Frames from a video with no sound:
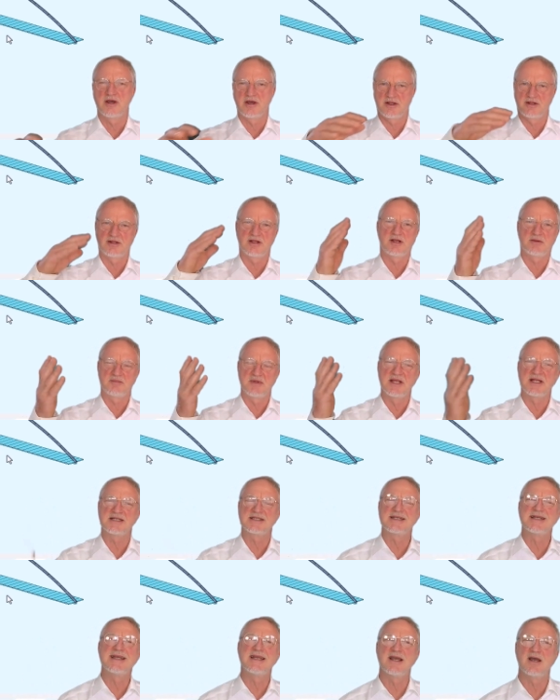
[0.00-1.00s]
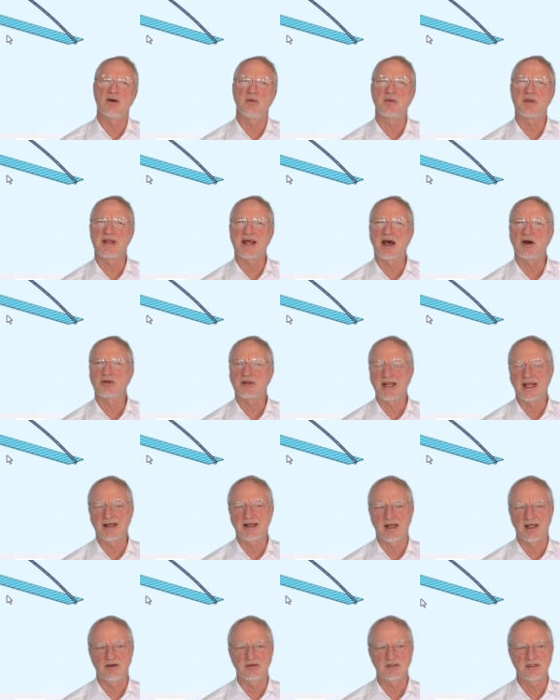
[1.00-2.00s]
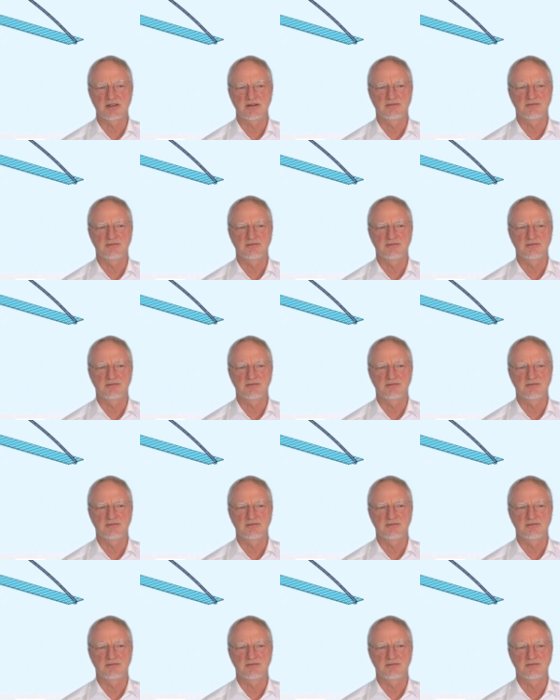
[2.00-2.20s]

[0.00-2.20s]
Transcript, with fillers: that means here without deadload.